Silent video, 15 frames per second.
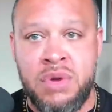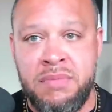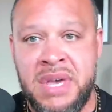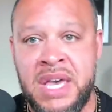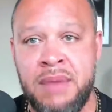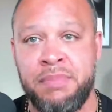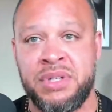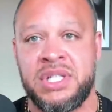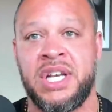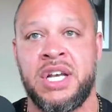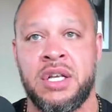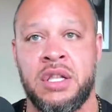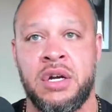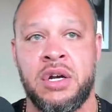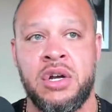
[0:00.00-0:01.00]
and me in
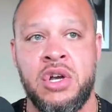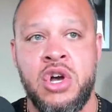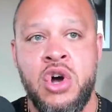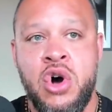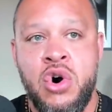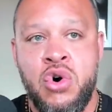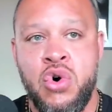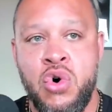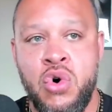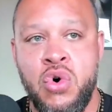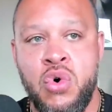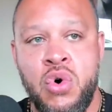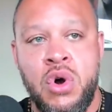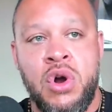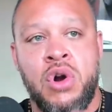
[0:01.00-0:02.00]
particular,
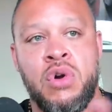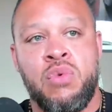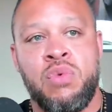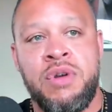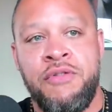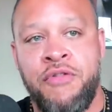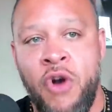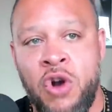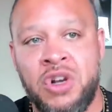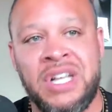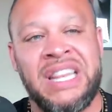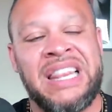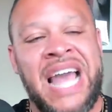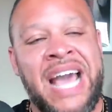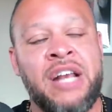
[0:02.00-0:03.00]
who
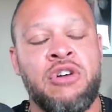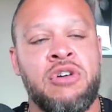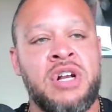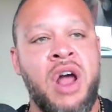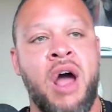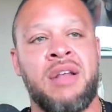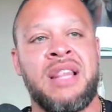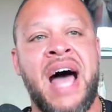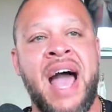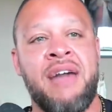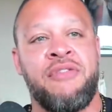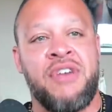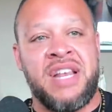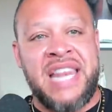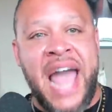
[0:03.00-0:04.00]
reverted later in our
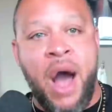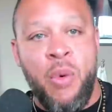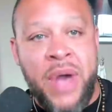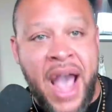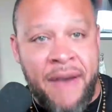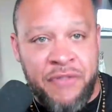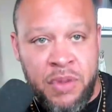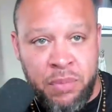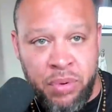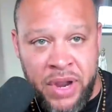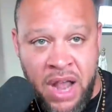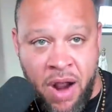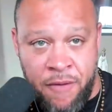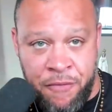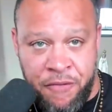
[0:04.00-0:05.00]
life, and now we have to
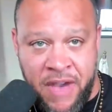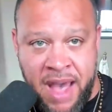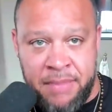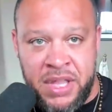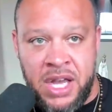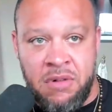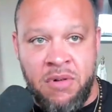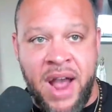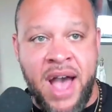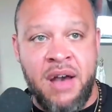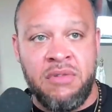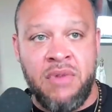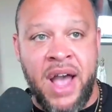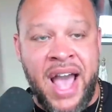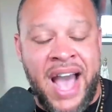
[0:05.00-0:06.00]
bring our family
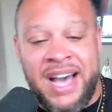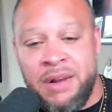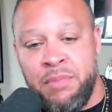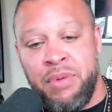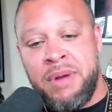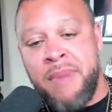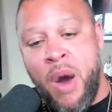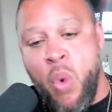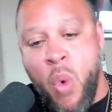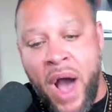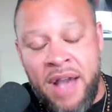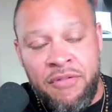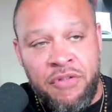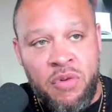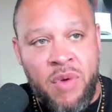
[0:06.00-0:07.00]
around, right? I got to bring my
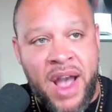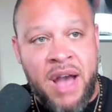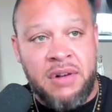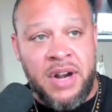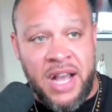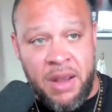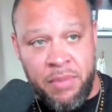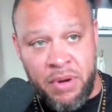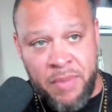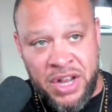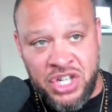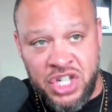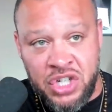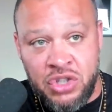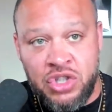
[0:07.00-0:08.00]
wife around, and I got to bring my
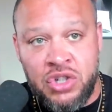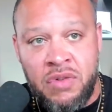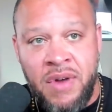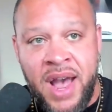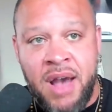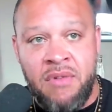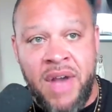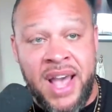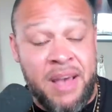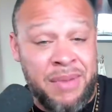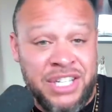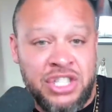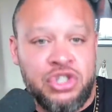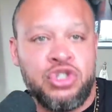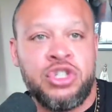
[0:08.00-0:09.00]
children around, right? And my
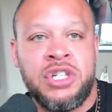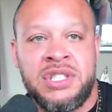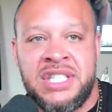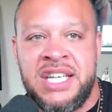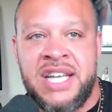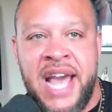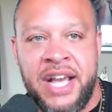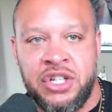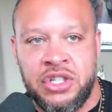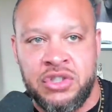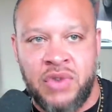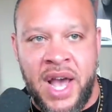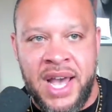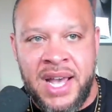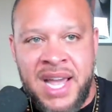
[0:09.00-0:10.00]
children are teenagers,
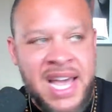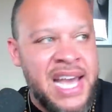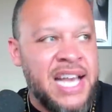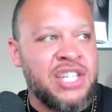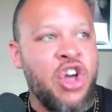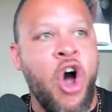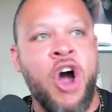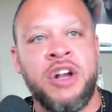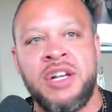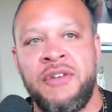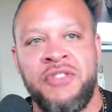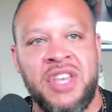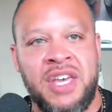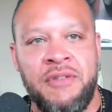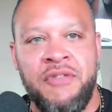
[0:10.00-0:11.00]
right? It's hard
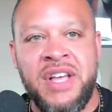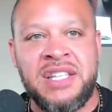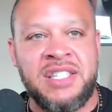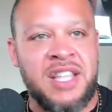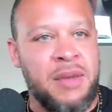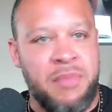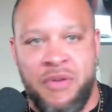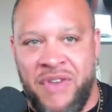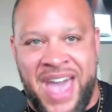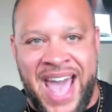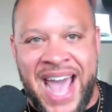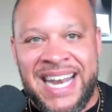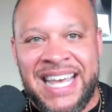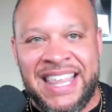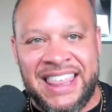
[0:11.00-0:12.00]
enough to convince them of
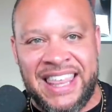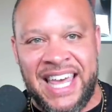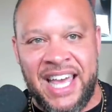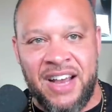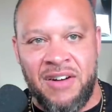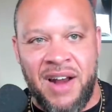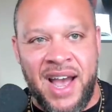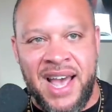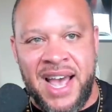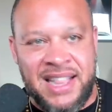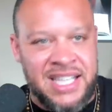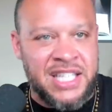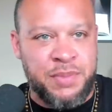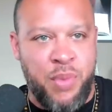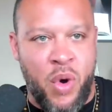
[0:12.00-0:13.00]
anything, right, at
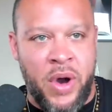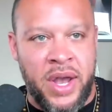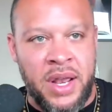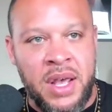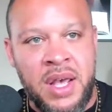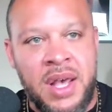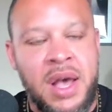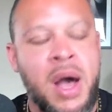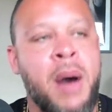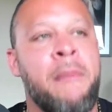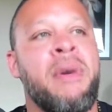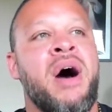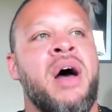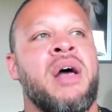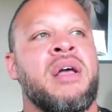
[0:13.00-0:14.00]
this point.
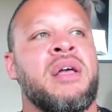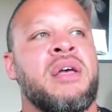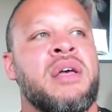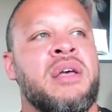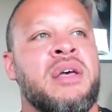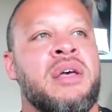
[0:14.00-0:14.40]
But